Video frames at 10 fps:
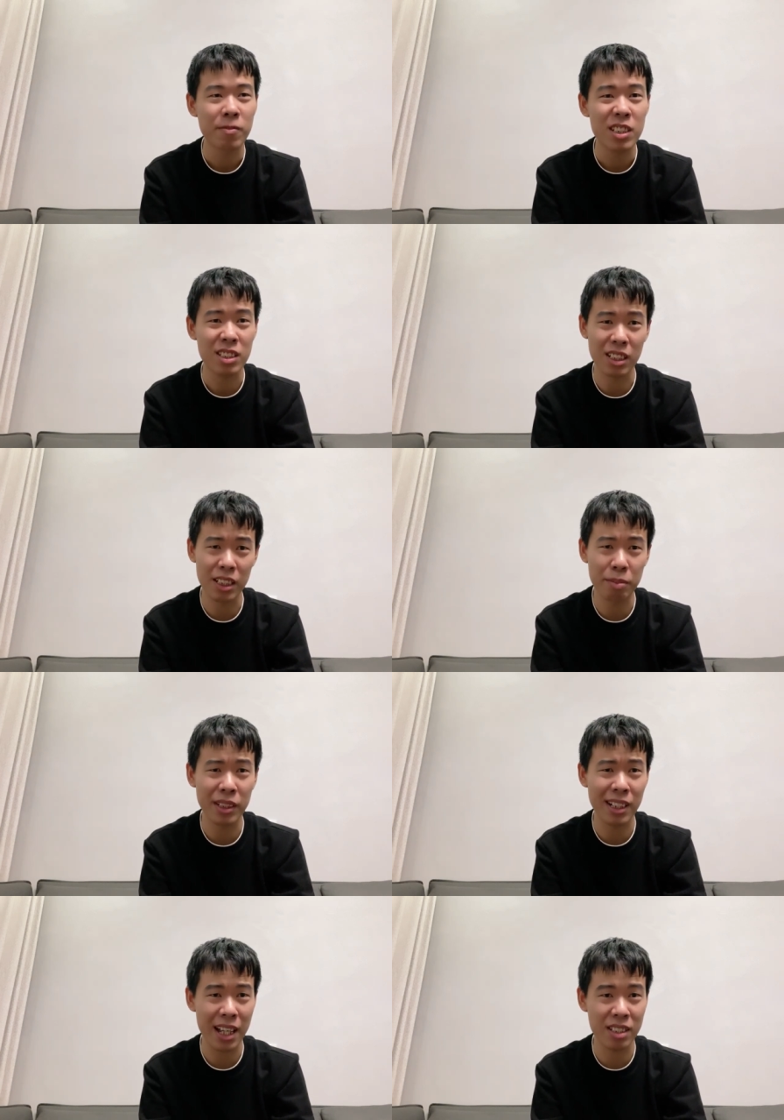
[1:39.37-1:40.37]

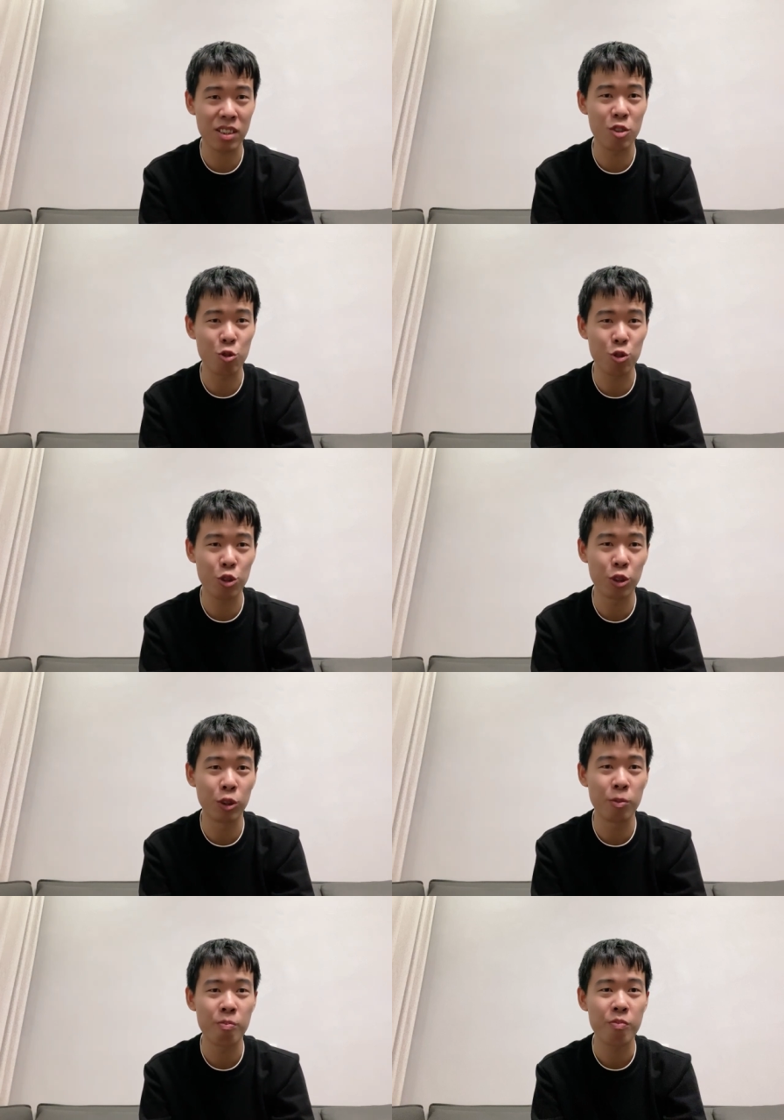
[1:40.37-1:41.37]
sleeping light
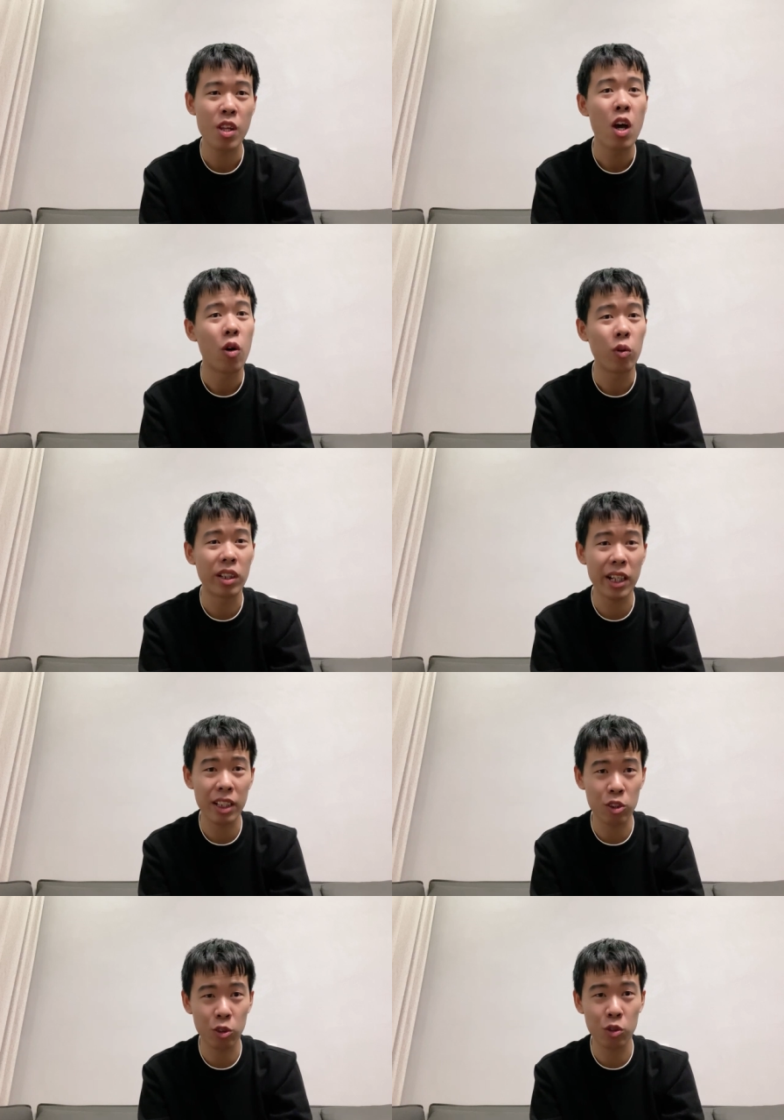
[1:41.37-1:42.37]
control. When I
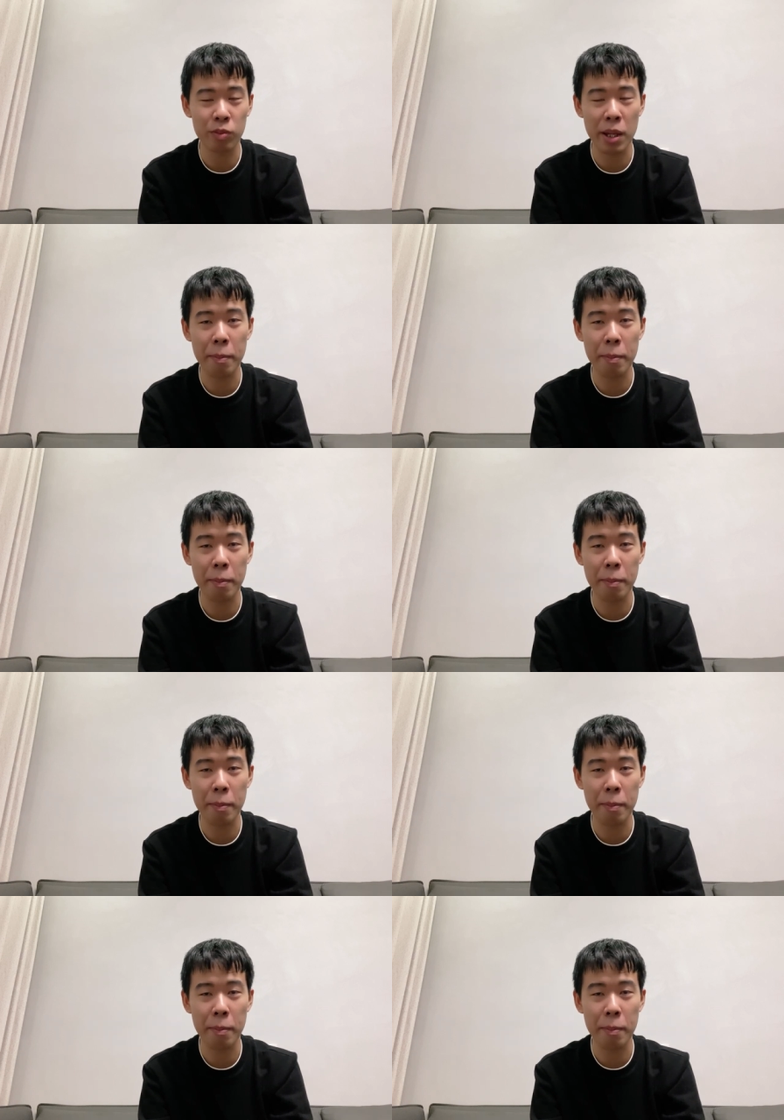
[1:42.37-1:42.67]
go to my